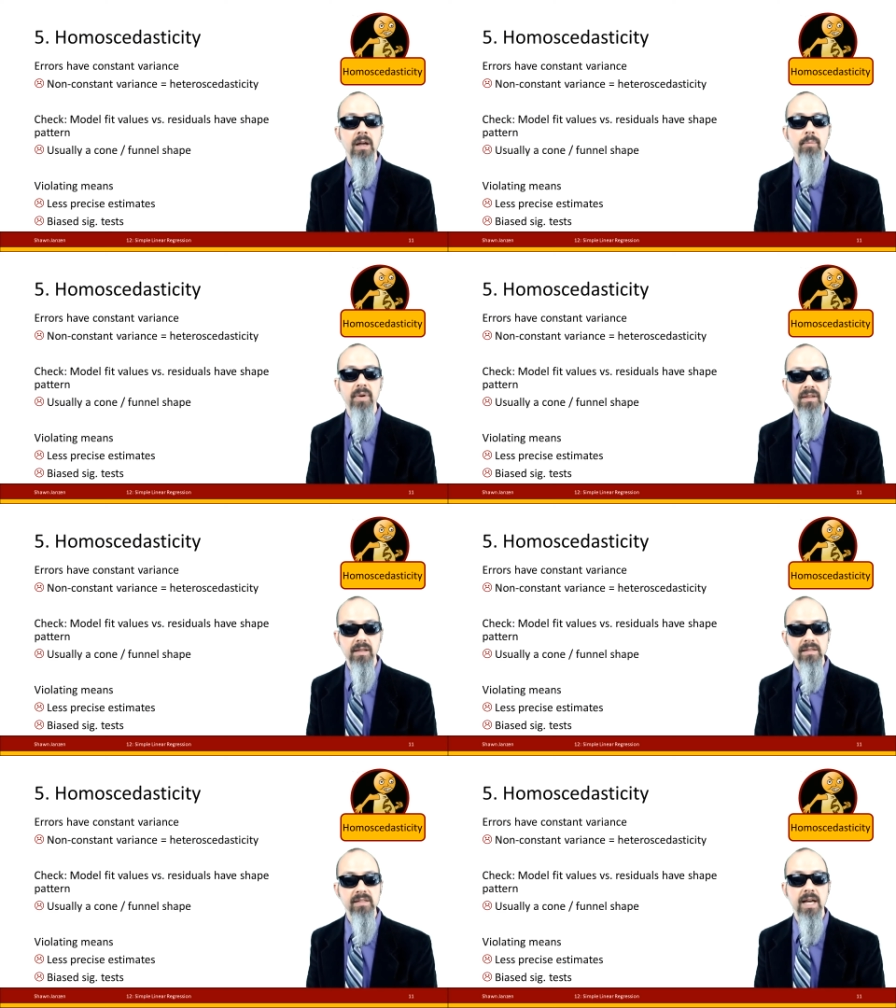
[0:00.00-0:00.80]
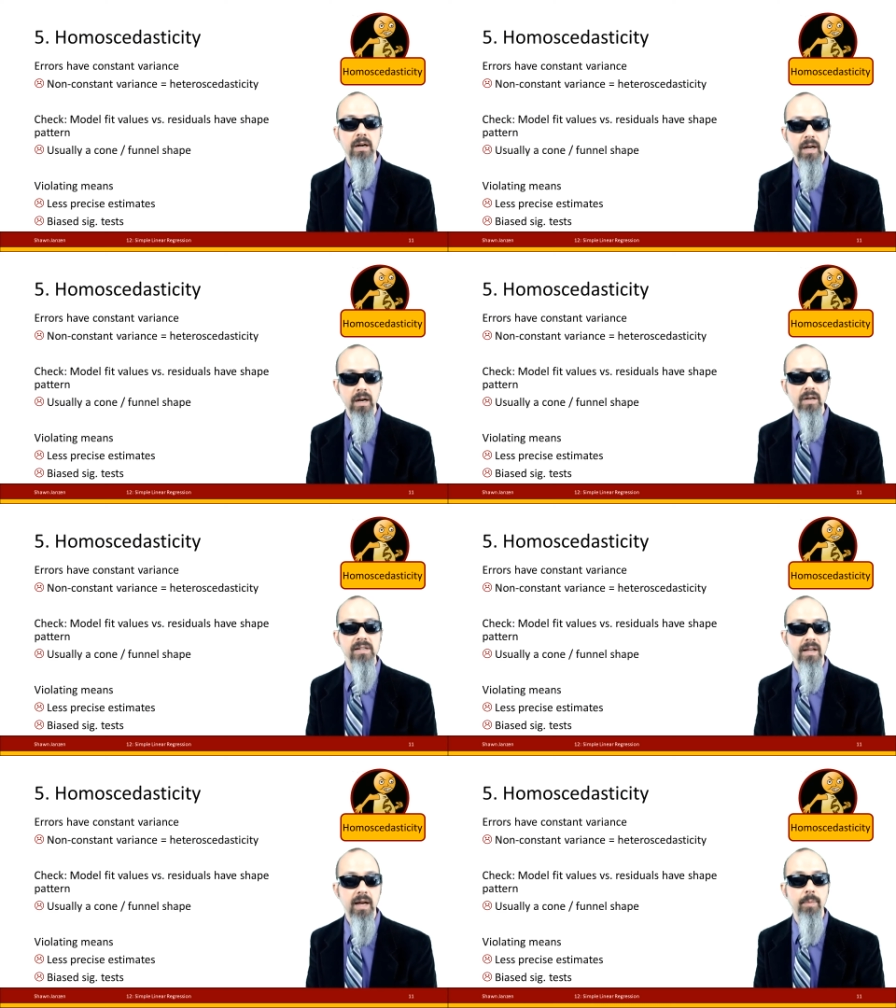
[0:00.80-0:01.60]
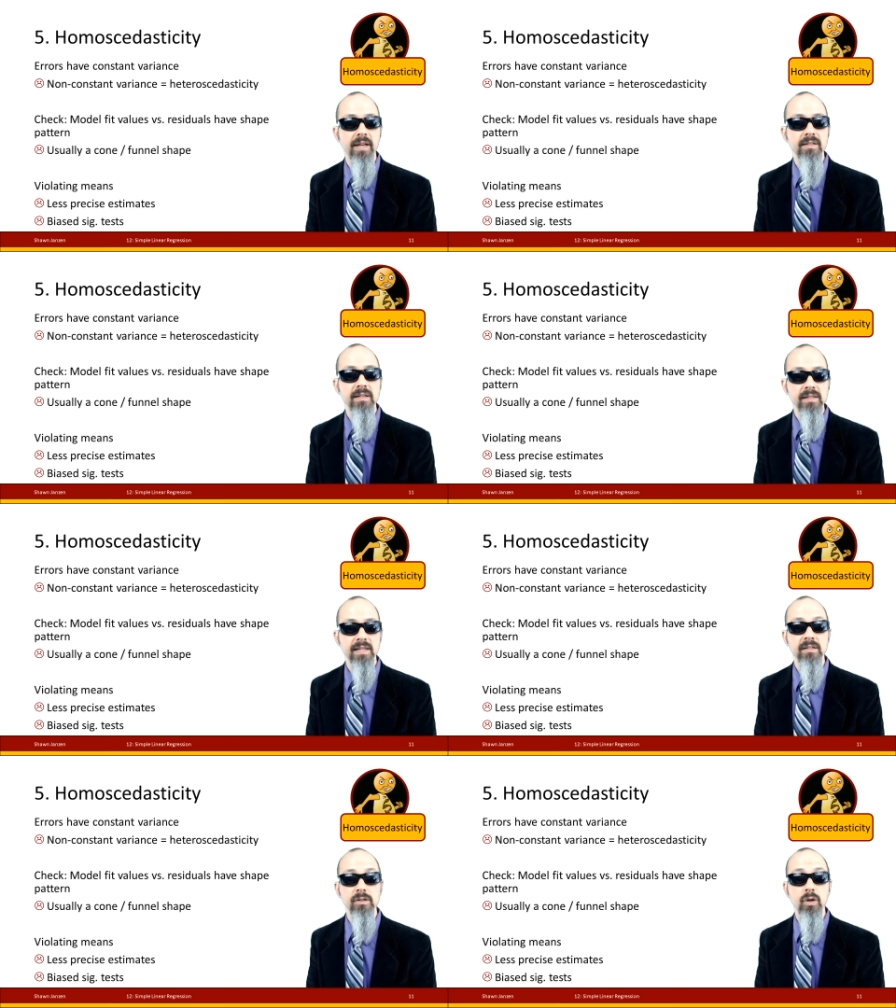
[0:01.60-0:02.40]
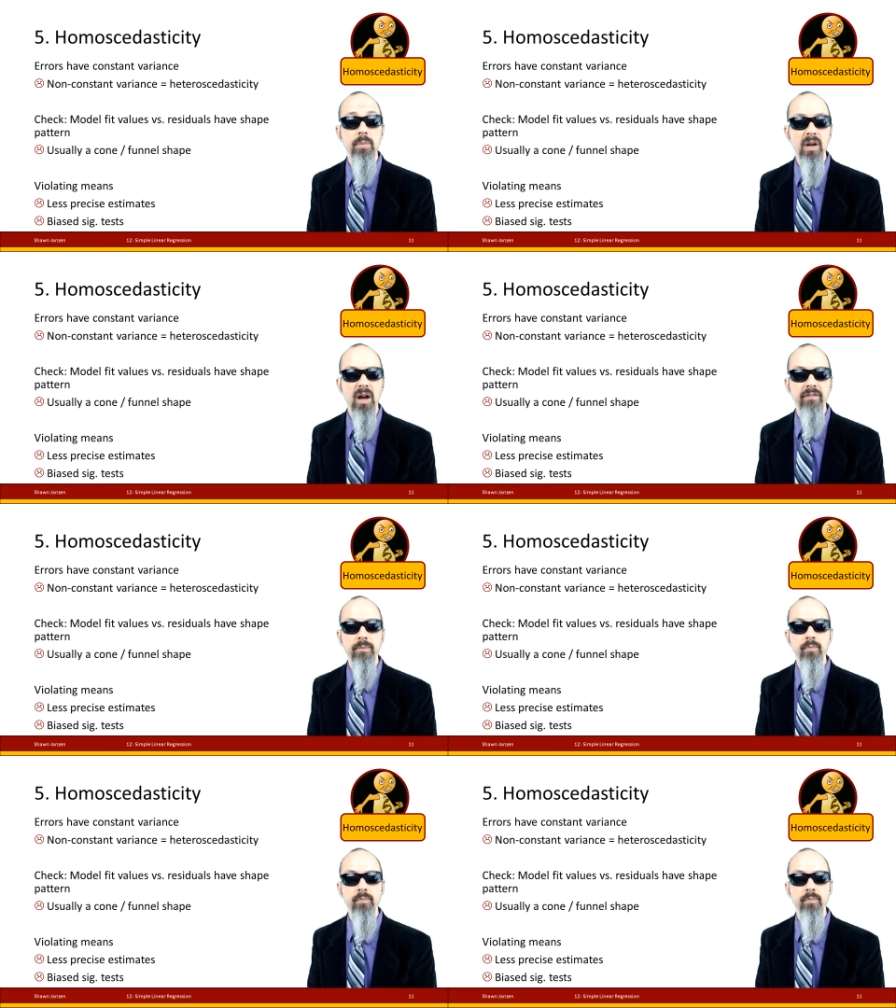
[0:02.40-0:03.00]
but the standard errors and the hypothesis tests could be off.